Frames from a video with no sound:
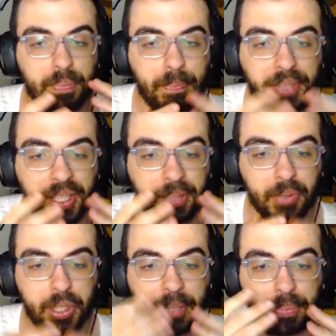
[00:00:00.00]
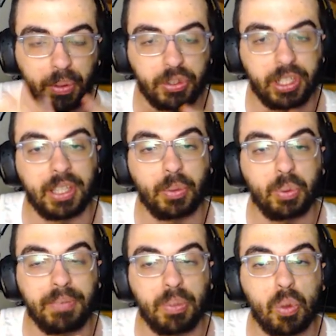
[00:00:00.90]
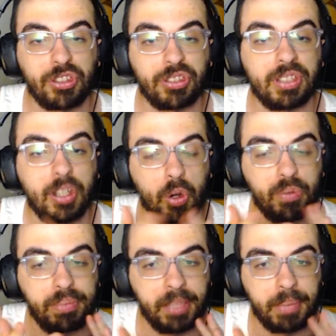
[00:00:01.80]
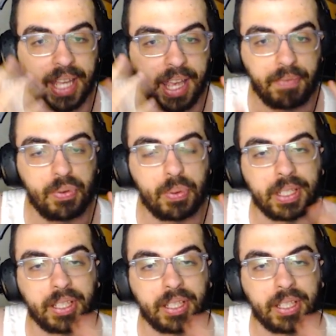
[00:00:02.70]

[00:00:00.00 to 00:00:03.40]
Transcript: done in a project that would be watched globally by everyone.